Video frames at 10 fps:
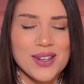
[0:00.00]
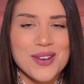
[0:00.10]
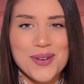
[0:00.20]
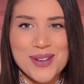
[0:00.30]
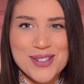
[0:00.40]

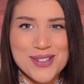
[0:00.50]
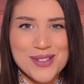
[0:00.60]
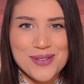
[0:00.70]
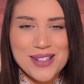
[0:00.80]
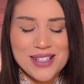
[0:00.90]
Question
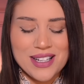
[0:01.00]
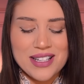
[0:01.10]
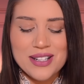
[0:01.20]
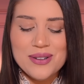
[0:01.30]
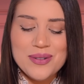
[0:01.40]

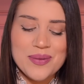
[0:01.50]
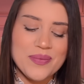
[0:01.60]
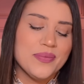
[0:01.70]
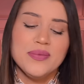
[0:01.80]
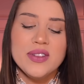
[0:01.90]
22.
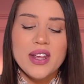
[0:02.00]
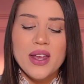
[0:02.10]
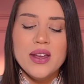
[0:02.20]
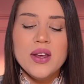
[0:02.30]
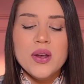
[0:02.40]

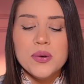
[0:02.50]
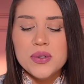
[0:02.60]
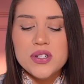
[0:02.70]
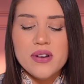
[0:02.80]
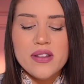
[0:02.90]

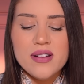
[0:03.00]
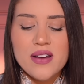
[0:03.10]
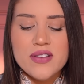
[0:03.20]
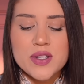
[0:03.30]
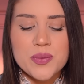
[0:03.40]
Would you rather
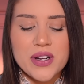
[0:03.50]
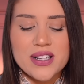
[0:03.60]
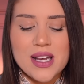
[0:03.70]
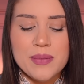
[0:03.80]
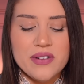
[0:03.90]
have a
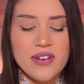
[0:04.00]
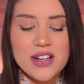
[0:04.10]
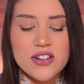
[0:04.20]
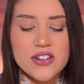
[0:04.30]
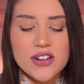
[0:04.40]
springtime
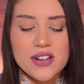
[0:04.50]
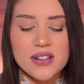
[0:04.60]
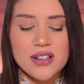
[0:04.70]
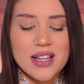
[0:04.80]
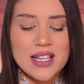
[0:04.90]
adventure
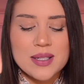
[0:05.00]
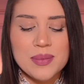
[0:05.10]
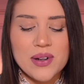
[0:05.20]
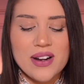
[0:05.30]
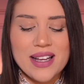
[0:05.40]

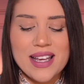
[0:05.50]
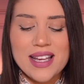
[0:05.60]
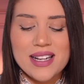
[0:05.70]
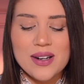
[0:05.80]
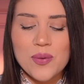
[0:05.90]
exploring
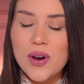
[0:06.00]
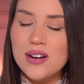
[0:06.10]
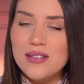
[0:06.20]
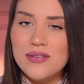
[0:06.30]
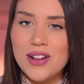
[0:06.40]
hidden
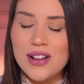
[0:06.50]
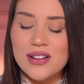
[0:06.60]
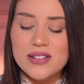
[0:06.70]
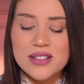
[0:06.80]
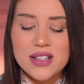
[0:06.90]

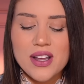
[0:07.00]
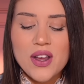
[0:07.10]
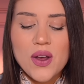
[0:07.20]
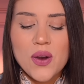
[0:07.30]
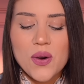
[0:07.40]
waterfalls
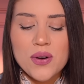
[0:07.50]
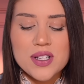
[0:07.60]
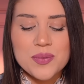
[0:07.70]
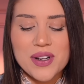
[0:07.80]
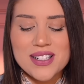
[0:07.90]
or a
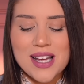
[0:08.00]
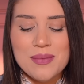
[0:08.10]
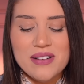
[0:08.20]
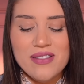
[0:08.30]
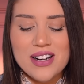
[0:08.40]
springtime
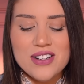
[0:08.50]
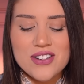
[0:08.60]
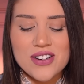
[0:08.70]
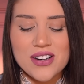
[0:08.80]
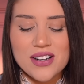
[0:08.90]

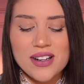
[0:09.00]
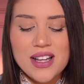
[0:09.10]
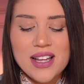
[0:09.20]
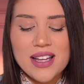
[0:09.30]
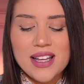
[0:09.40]
adventure
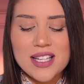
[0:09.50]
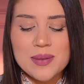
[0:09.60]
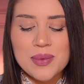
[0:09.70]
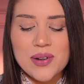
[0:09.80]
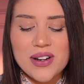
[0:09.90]

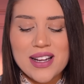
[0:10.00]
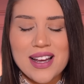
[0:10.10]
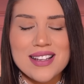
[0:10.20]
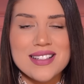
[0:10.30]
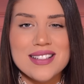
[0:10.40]
exploring
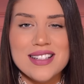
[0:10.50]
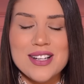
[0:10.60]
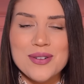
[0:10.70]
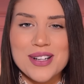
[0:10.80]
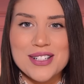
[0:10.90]

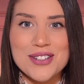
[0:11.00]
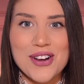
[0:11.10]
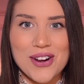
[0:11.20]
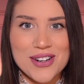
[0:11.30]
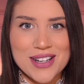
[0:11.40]
secret
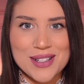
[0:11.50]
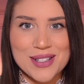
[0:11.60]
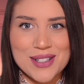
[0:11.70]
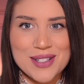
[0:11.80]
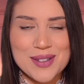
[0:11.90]

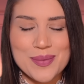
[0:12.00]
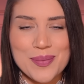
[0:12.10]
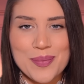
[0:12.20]
gardens?